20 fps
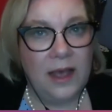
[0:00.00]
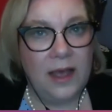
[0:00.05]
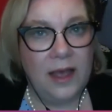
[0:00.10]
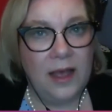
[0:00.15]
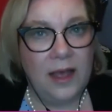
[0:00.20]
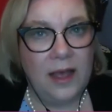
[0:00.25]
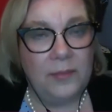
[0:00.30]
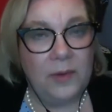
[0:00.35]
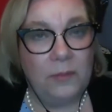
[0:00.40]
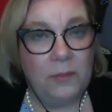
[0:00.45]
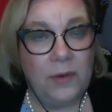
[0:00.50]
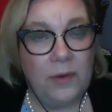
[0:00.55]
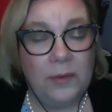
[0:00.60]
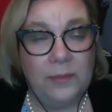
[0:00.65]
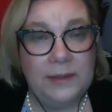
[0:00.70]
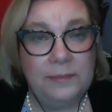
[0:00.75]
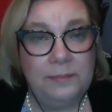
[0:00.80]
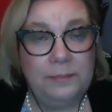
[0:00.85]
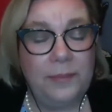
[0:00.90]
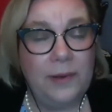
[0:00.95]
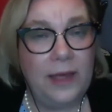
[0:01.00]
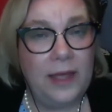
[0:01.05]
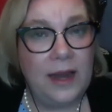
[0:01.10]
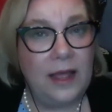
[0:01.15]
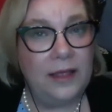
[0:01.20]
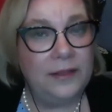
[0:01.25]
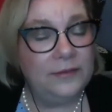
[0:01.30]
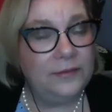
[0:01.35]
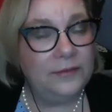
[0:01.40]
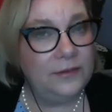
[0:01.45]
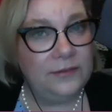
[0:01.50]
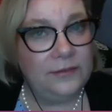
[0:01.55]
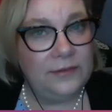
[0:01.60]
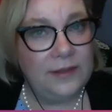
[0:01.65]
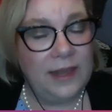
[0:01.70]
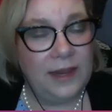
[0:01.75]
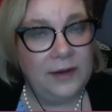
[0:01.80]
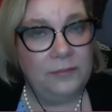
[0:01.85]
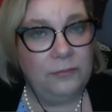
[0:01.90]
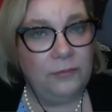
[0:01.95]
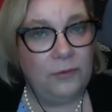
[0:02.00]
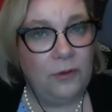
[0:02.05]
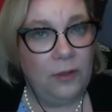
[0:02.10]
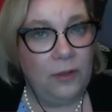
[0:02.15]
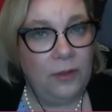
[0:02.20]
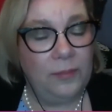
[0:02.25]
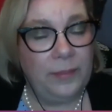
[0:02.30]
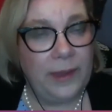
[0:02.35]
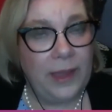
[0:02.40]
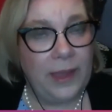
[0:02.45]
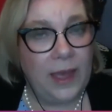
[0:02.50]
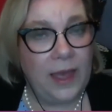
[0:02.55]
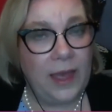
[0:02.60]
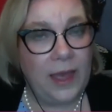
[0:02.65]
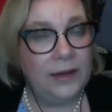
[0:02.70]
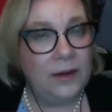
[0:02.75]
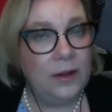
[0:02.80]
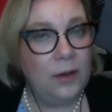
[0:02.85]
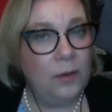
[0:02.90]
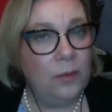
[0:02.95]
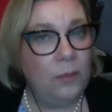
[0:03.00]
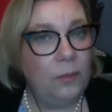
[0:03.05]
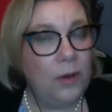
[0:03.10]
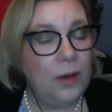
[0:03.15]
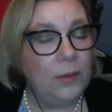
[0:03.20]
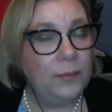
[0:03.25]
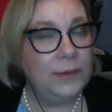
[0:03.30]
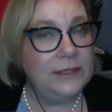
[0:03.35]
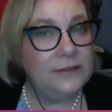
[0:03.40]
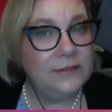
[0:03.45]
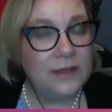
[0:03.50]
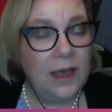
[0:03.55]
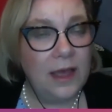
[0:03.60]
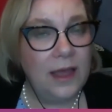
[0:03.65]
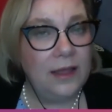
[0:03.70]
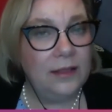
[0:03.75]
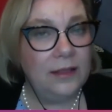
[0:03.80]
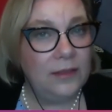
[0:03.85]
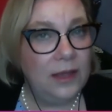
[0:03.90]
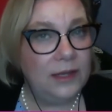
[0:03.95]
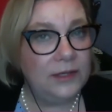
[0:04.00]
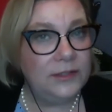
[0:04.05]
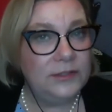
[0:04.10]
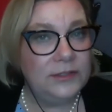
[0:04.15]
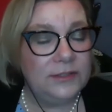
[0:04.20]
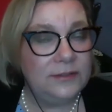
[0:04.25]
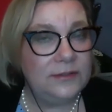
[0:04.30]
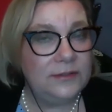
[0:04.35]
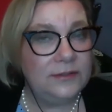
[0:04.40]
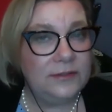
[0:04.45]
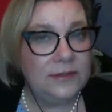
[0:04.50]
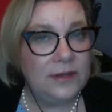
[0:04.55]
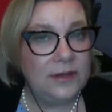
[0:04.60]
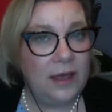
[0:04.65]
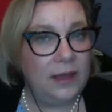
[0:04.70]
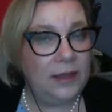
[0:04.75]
But I'll just say, roll it back, what we saw at launch is